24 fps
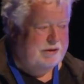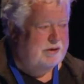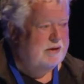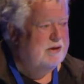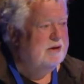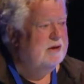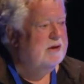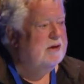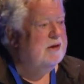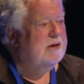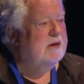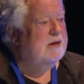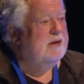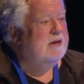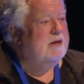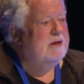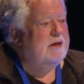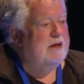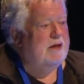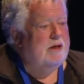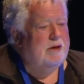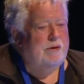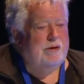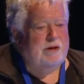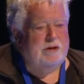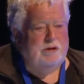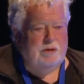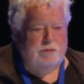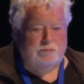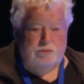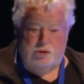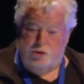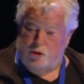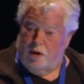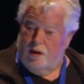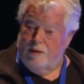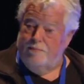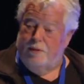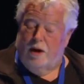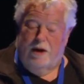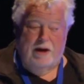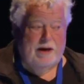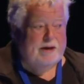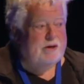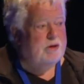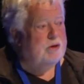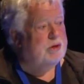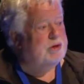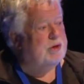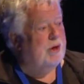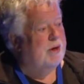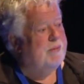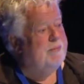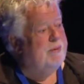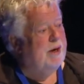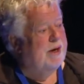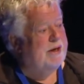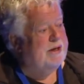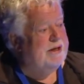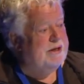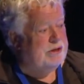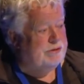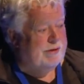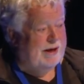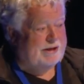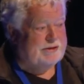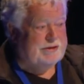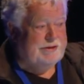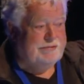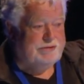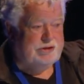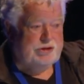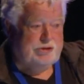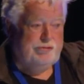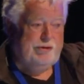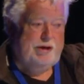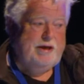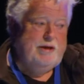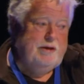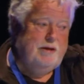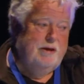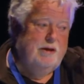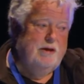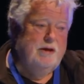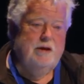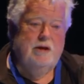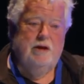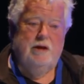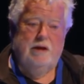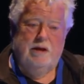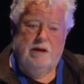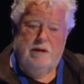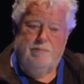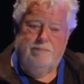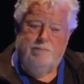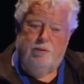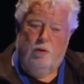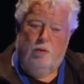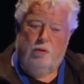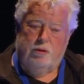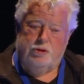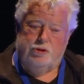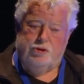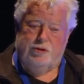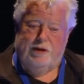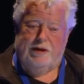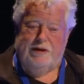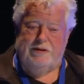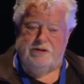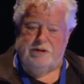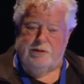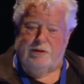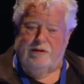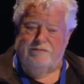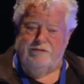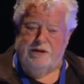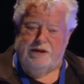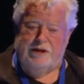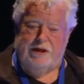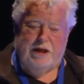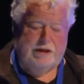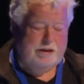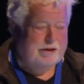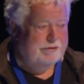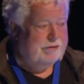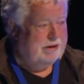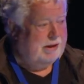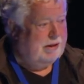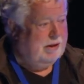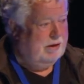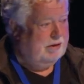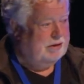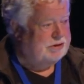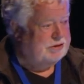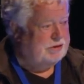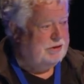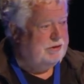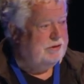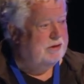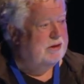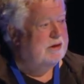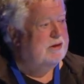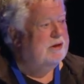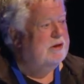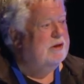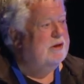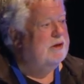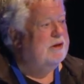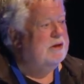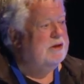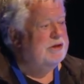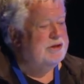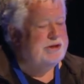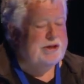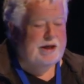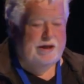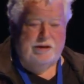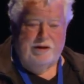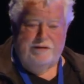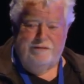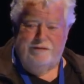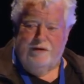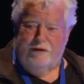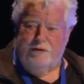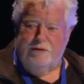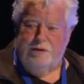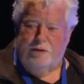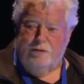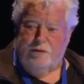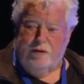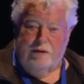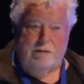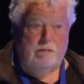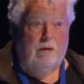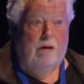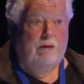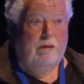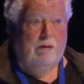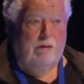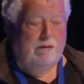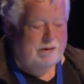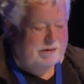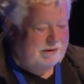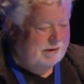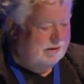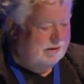And you know, you try and buy an interactive screen in portrait so every kid in the class can share their phone on it. Well,